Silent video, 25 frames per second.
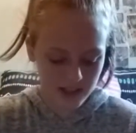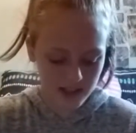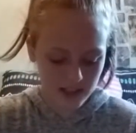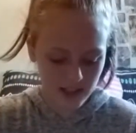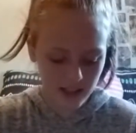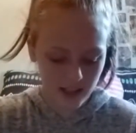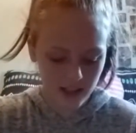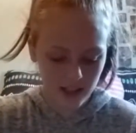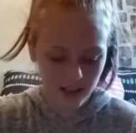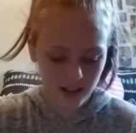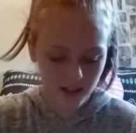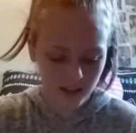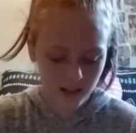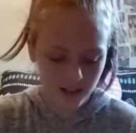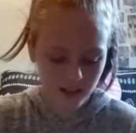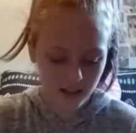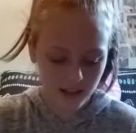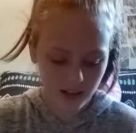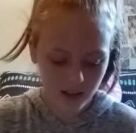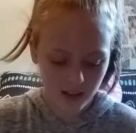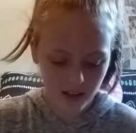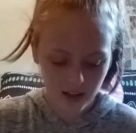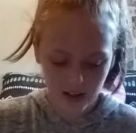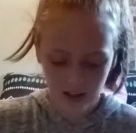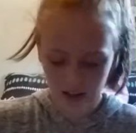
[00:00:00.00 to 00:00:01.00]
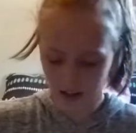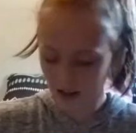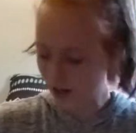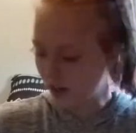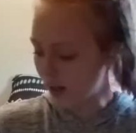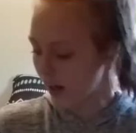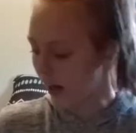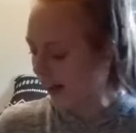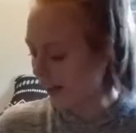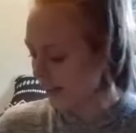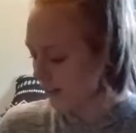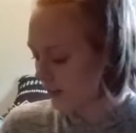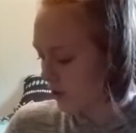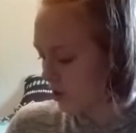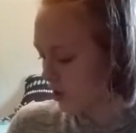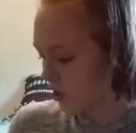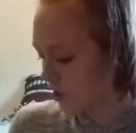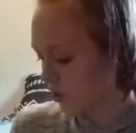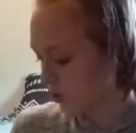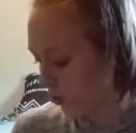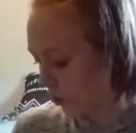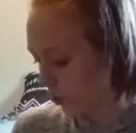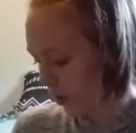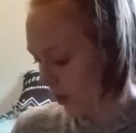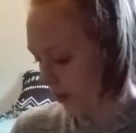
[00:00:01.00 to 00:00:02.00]
is that at the
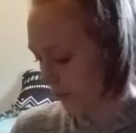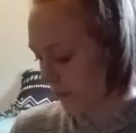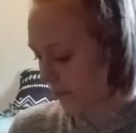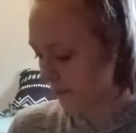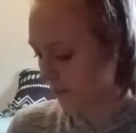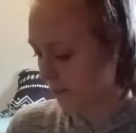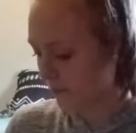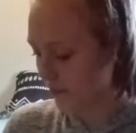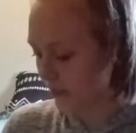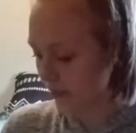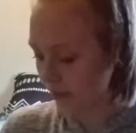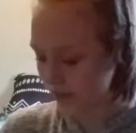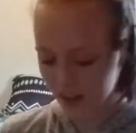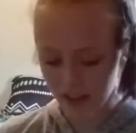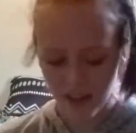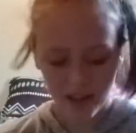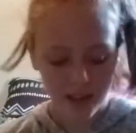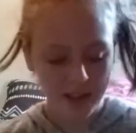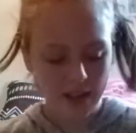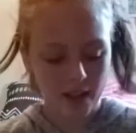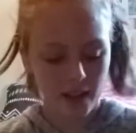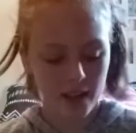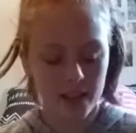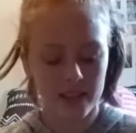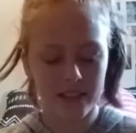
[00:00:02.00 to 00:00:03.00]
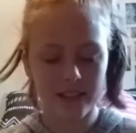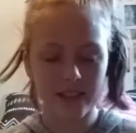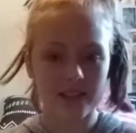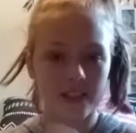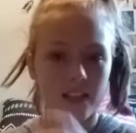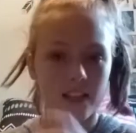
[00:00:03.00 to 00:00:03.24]
store, it